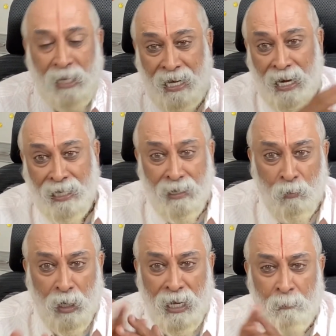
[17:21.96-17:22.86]
But
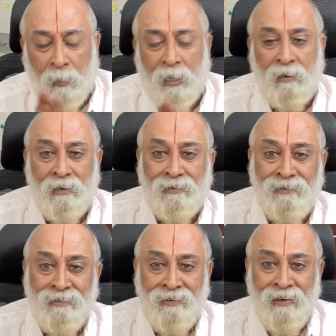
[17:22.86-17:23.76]
later what happened?
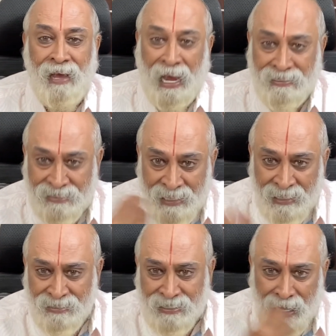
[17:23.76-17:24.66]
As
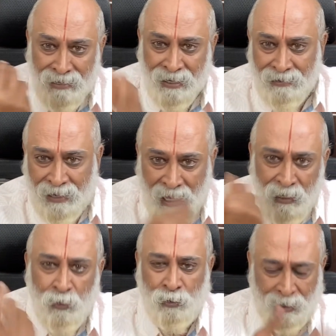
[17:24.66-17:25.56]
things started
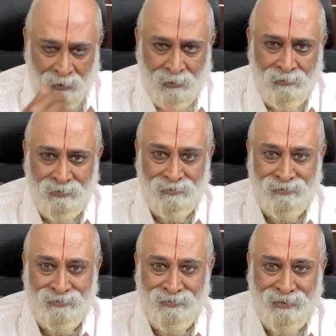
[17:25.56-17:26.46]
diluting,
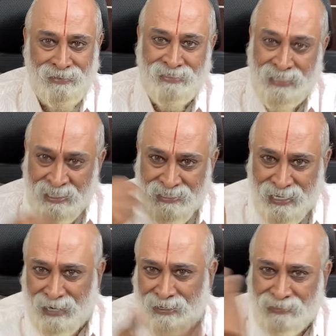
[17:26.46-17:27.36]
as
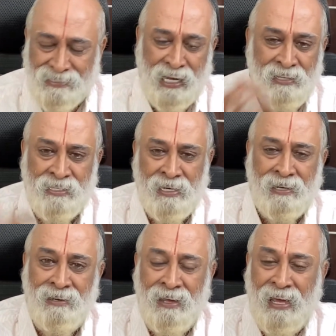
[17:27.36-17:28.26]
things started
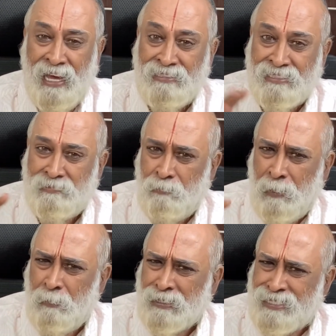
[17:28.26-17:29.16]
changing, as
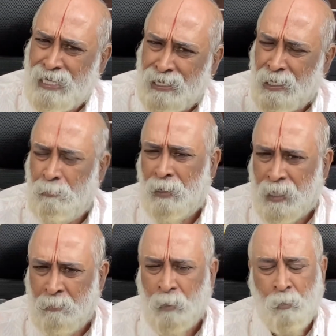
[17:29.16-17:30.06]
people started
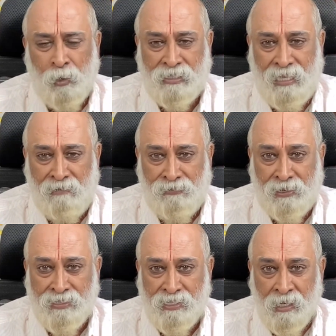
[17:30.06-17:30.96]
becoming more
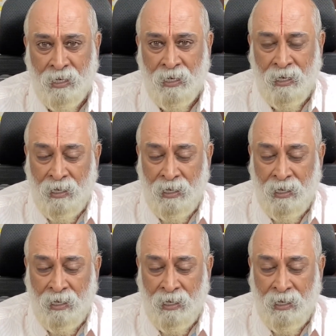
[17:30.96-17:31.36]
selfish,